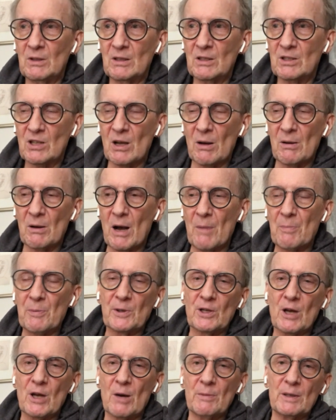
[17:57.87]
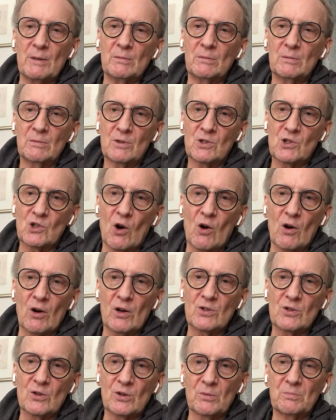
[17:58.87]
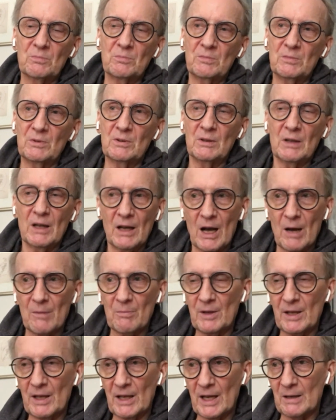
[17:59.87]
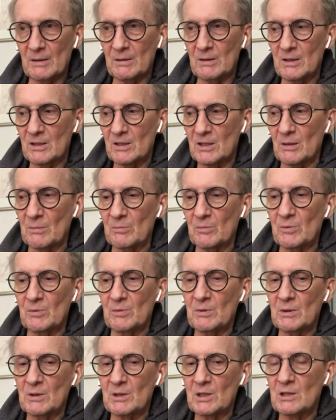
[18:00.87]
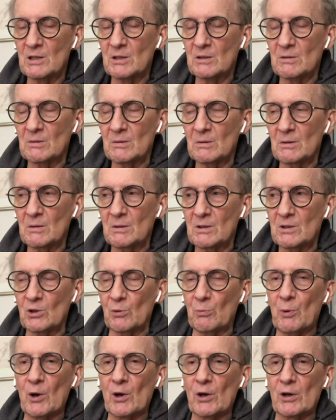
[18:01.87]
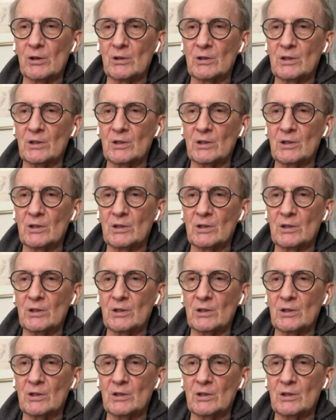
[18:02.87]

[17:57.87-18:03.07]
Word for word: some up and coming stars they had some superior